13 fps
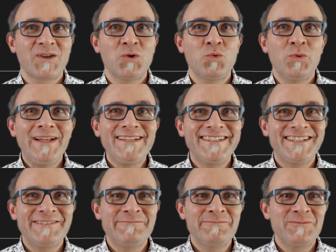
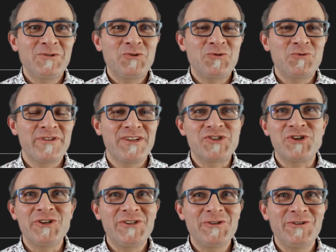Welcome to the
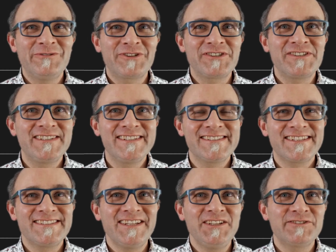Joint Universities
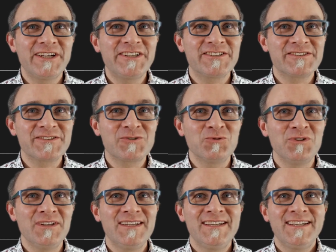Accelerator
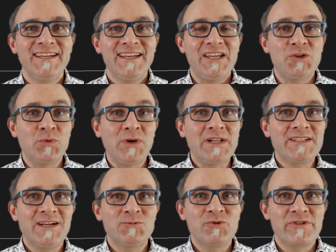School, and
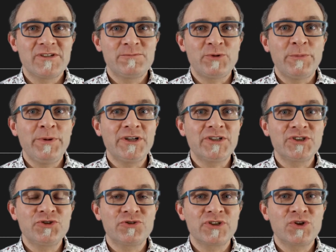welcome to this
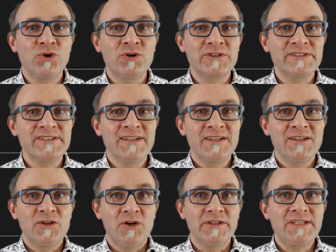preparatory course
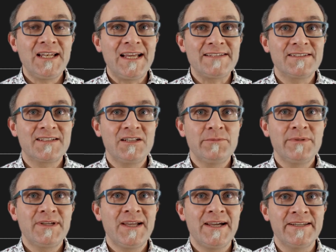on classical
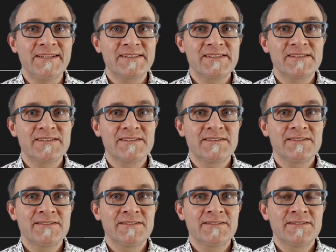mechanics.
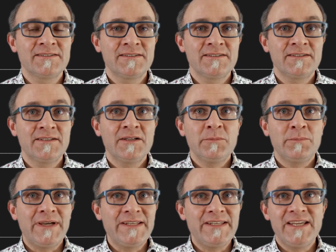
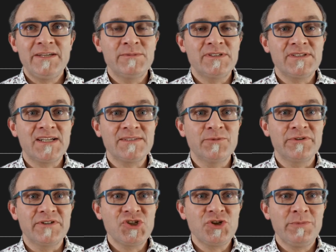My name is
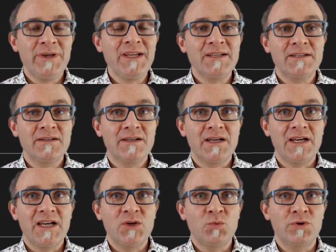Rasmus Ischebeck.
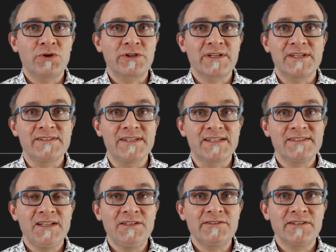I work as an
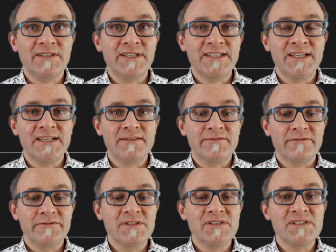accelerator
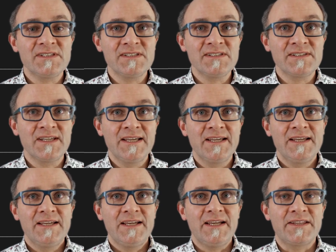physicist
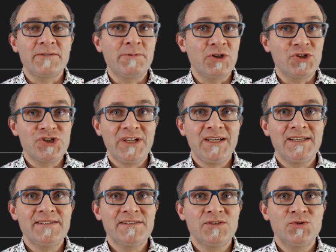at the Paul Scherrer
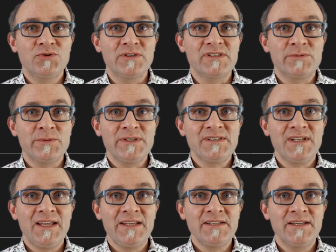Institute in
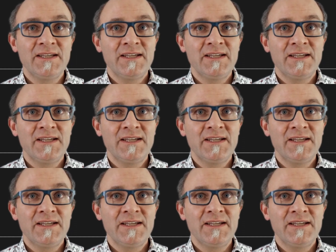Switzerland,